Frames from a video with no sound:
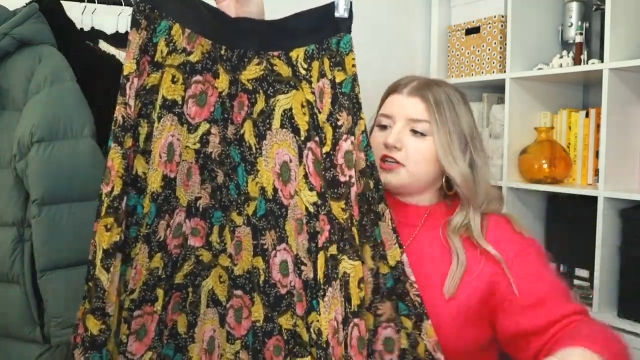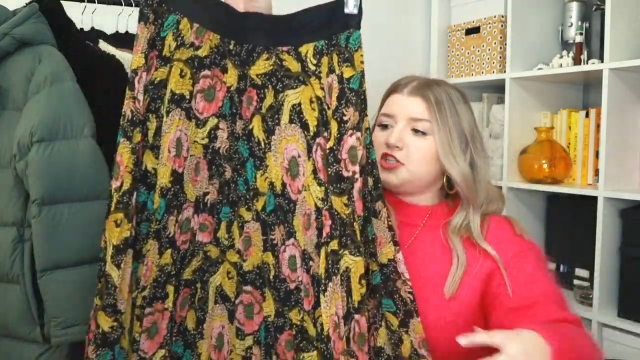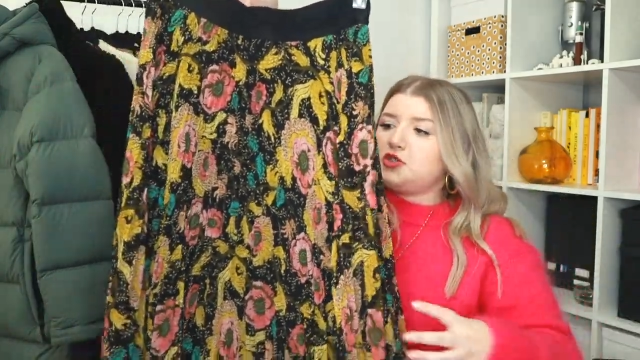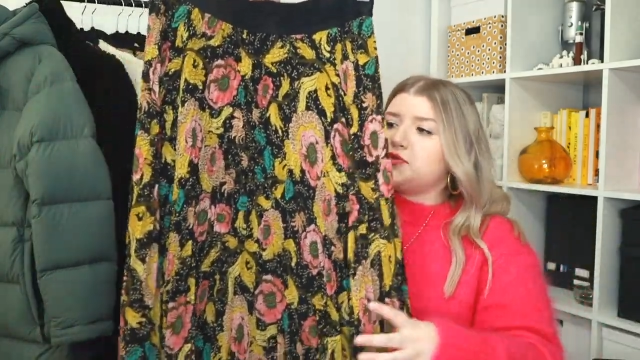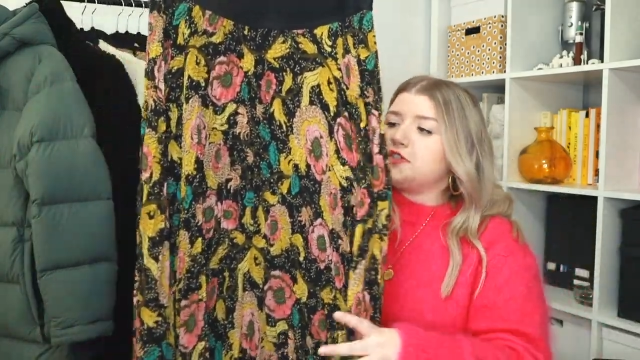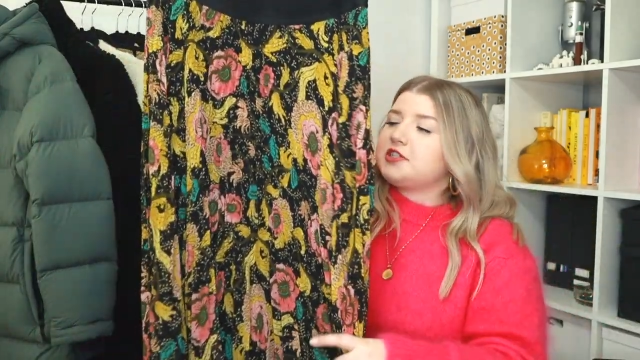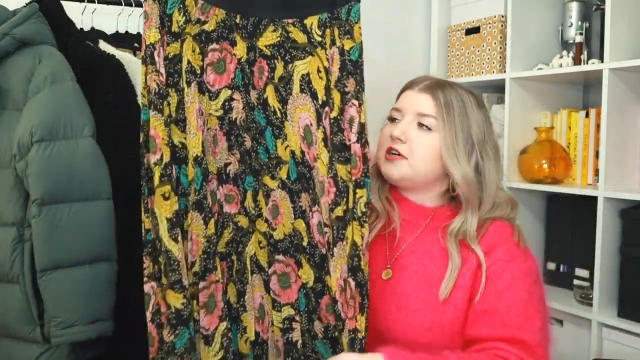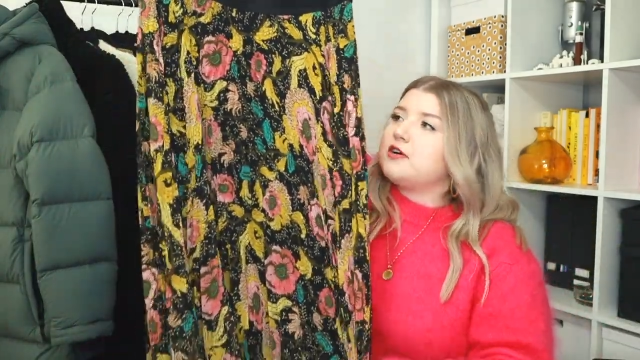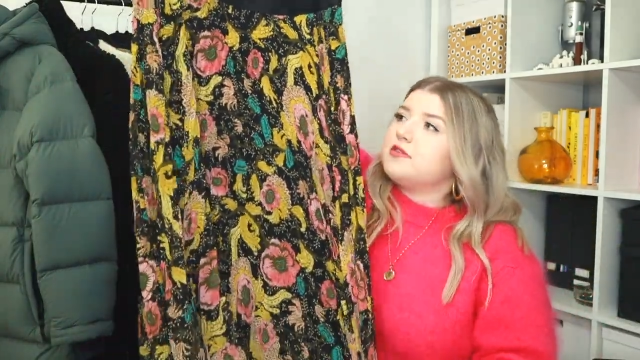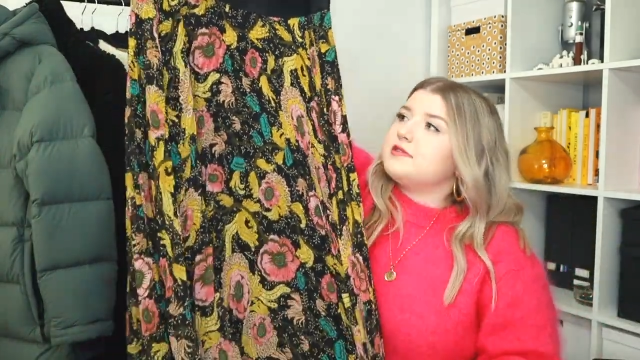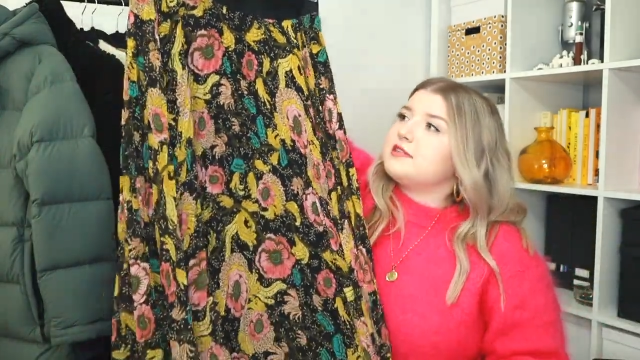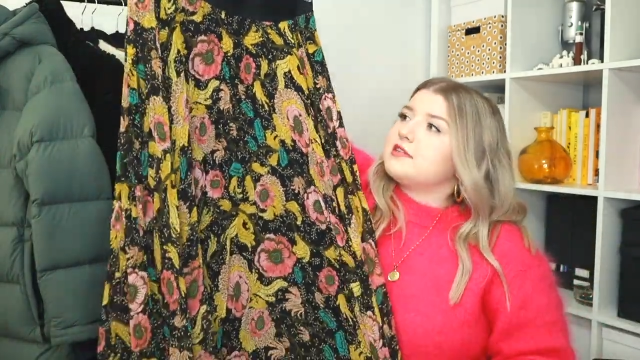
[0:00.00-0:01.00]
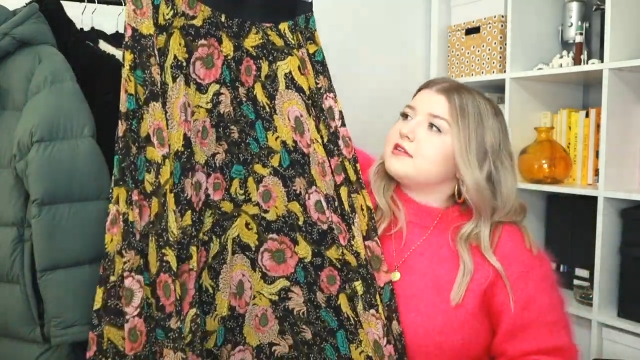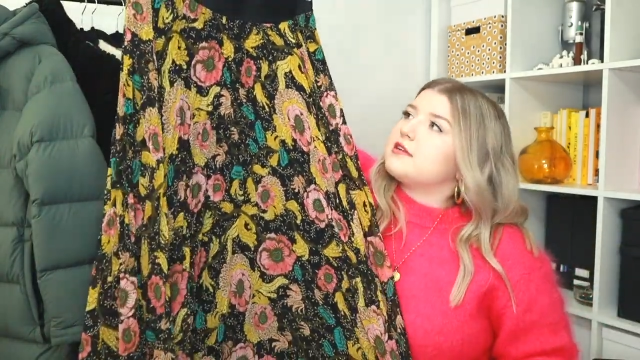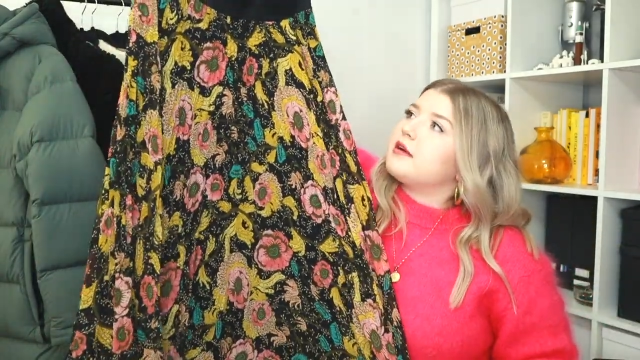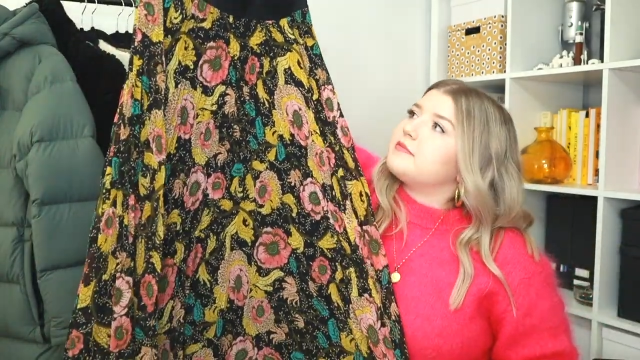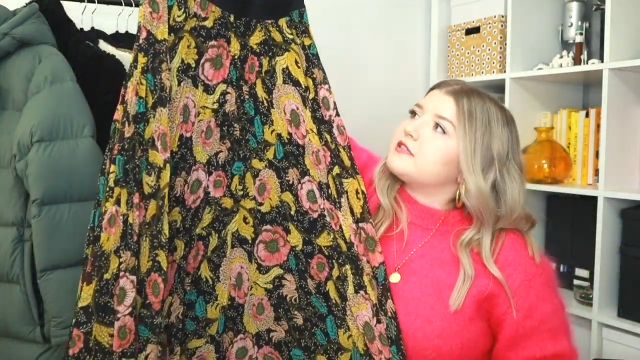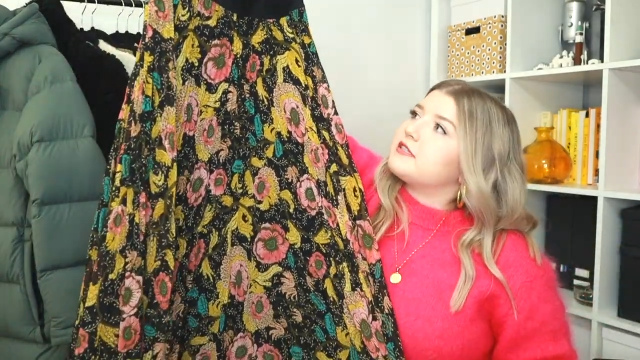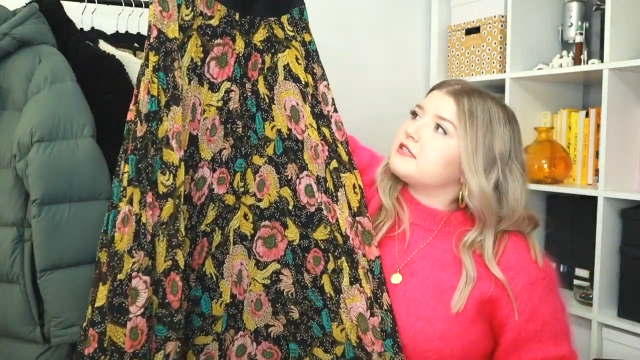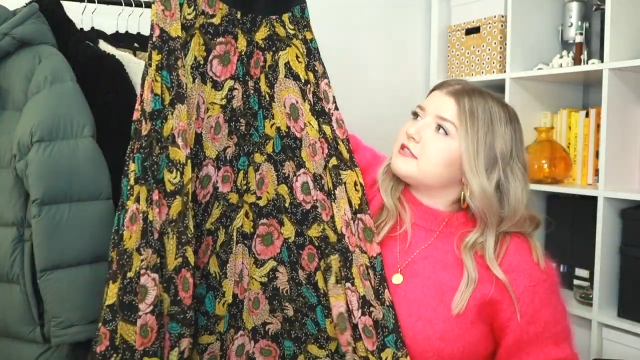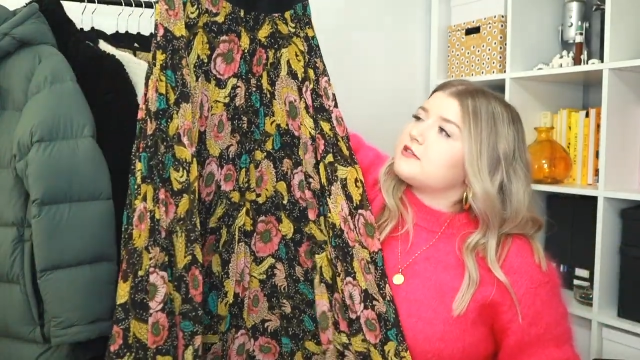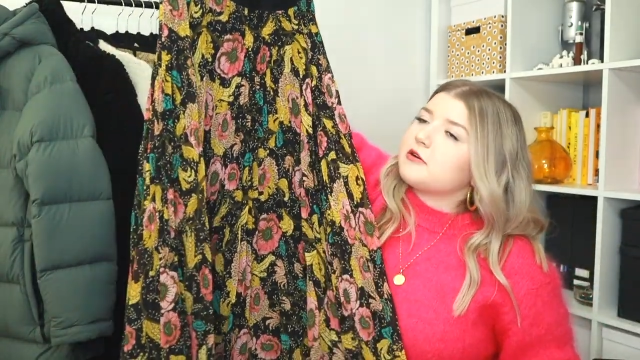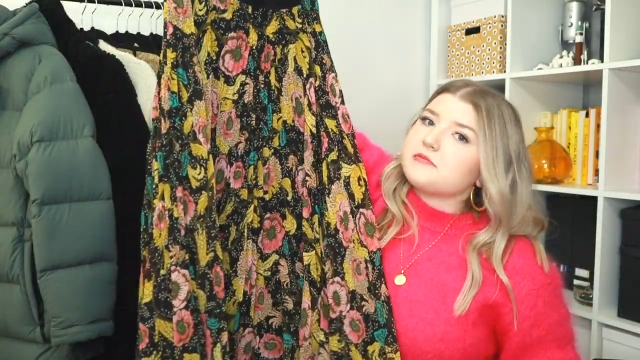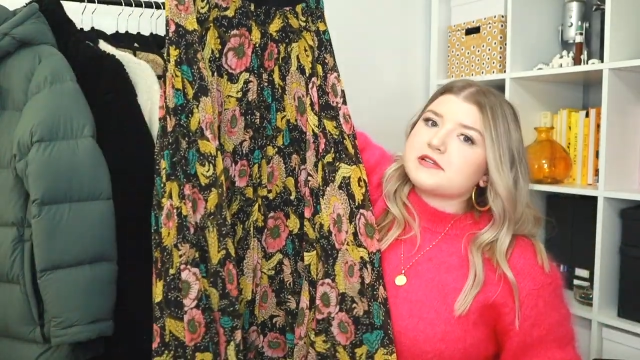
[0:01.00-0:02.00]
like jewel tones, and I'm just
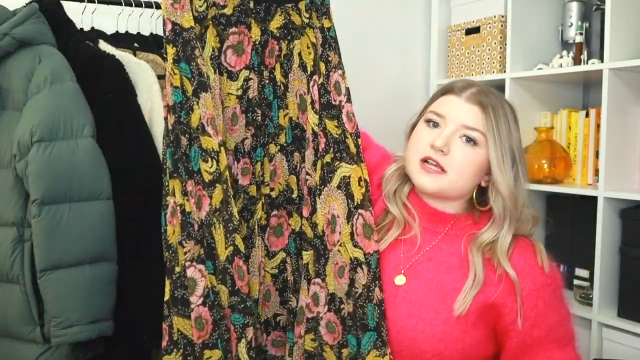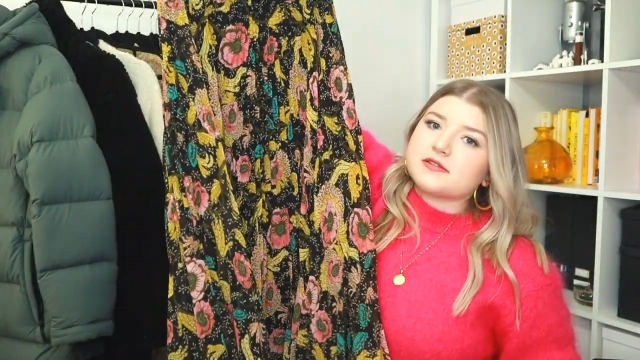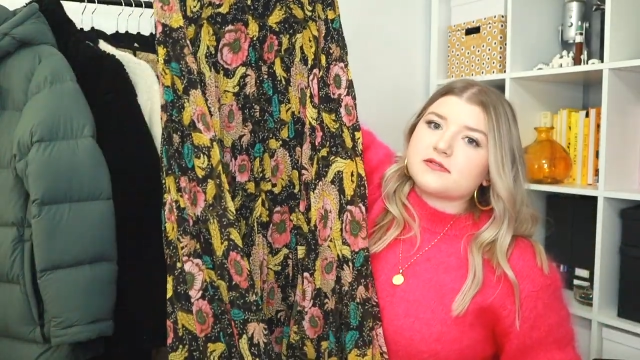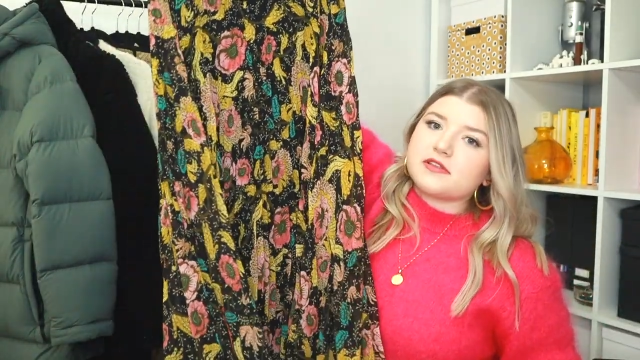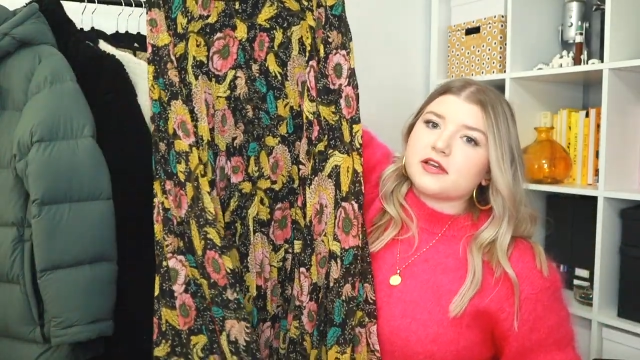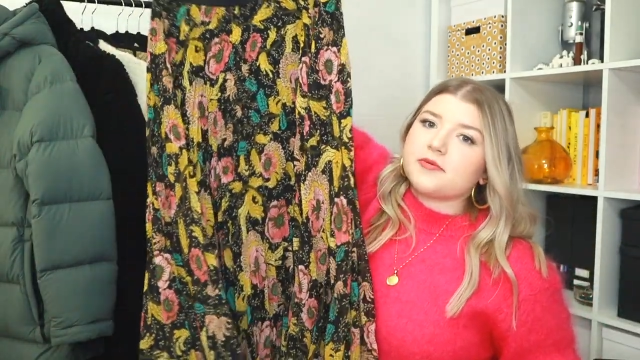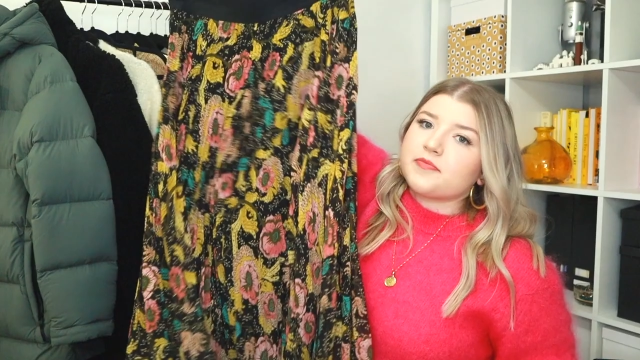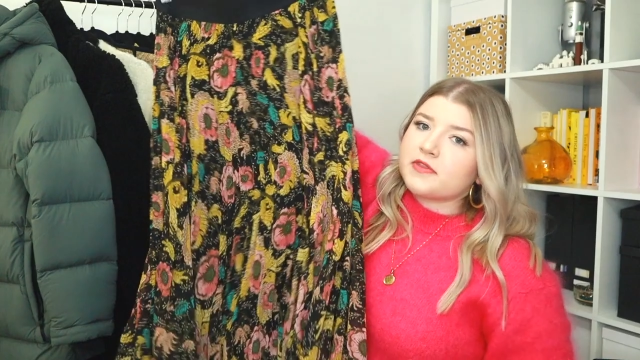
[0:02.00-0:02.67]
so obsessed with it.